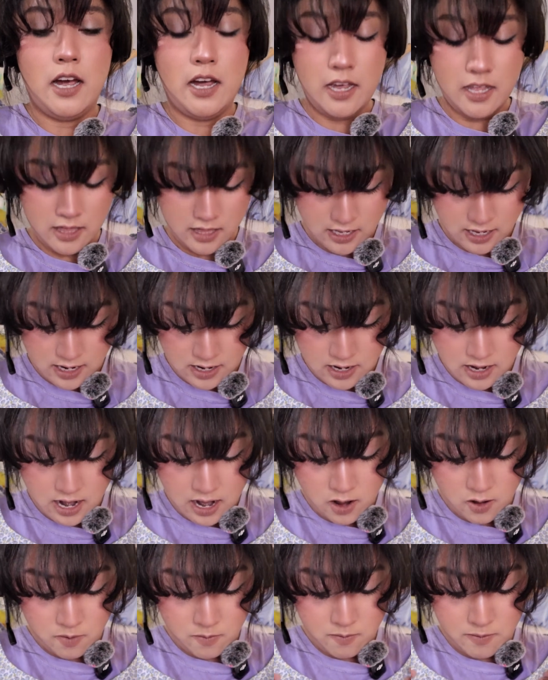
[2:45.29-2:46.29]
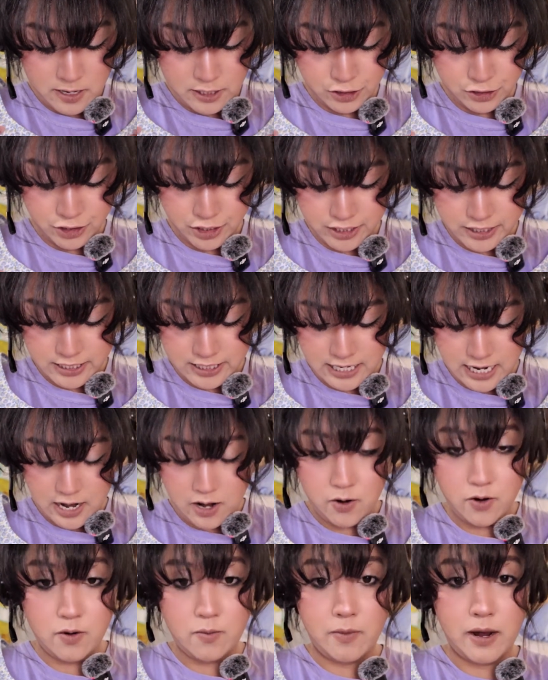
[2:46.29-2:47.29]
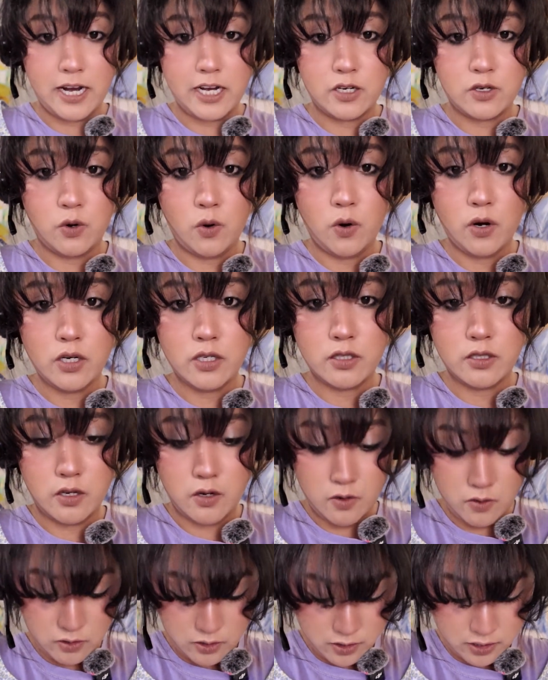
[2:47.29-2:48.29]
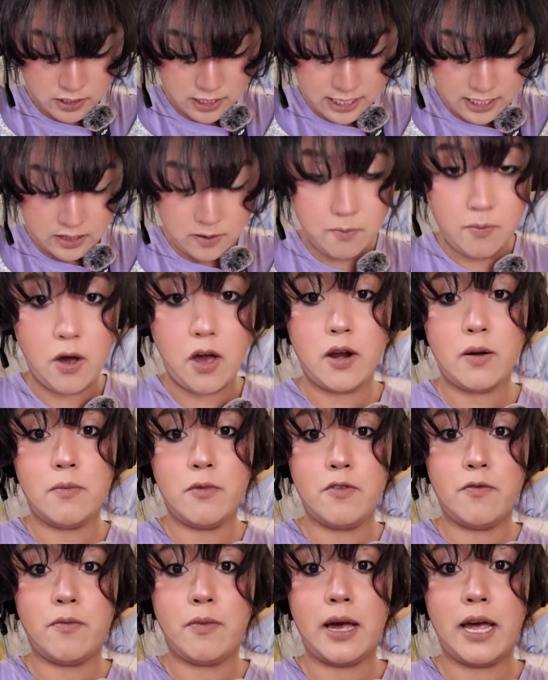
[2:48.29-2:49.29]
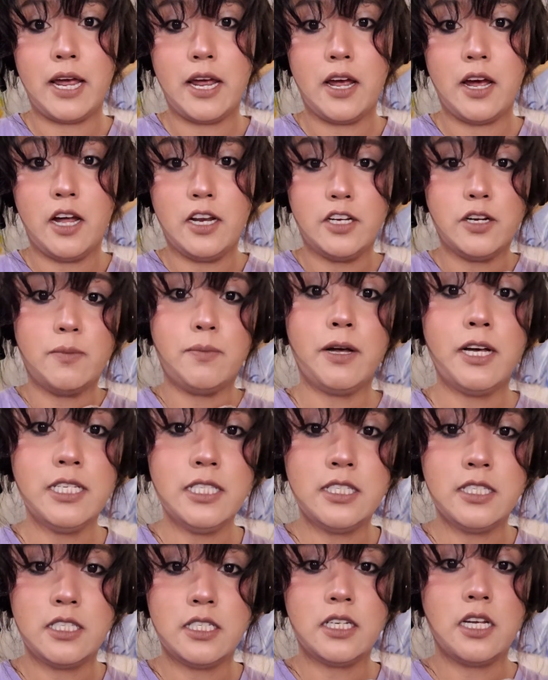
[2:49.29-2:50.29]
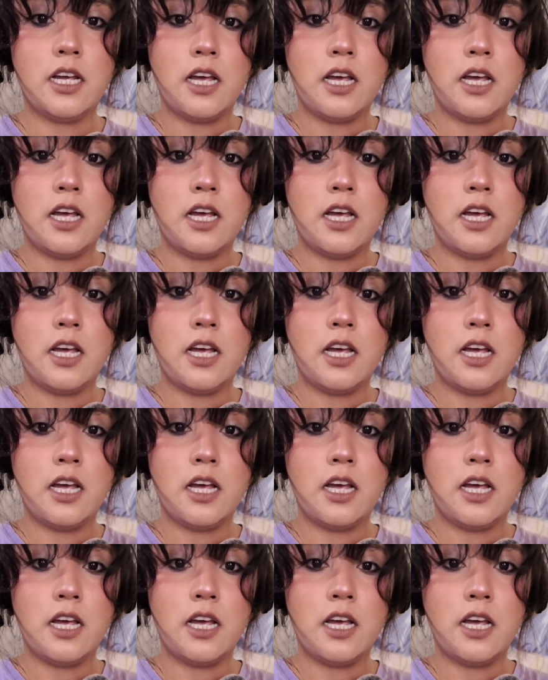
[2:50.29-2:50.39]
And then I'll measure down my torso to like the bottom of my underbust,